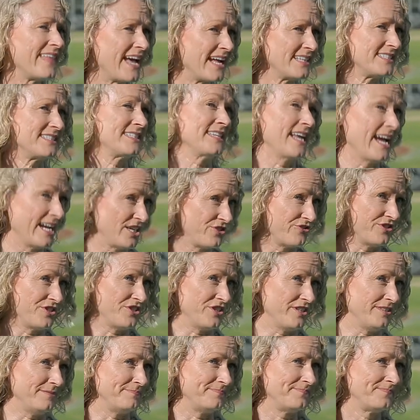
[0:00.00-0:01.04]
that's
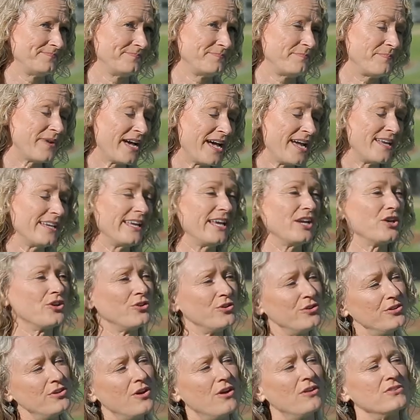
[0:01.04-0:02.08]
nitrogen, but it
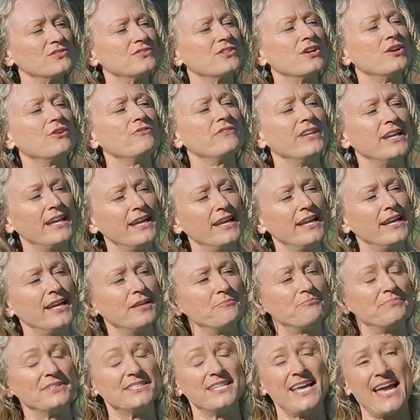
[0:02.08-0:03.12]
could also
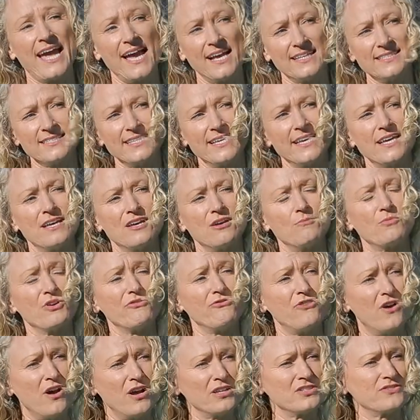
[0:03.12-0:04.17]
need potassium or
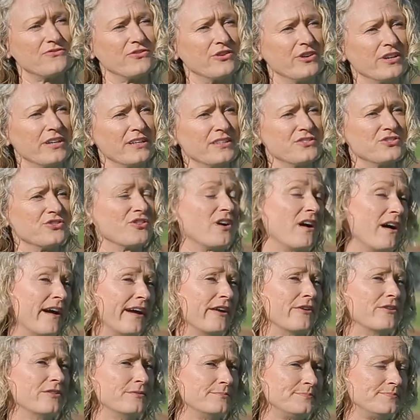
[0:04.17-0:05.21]
phosphorus or
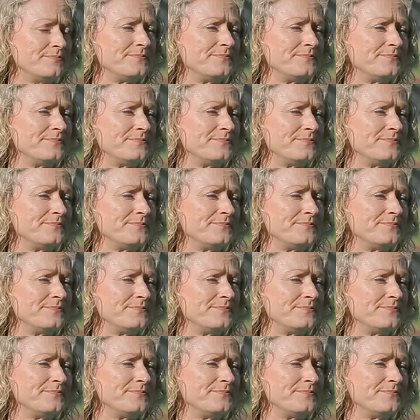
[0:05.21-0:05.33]
iron.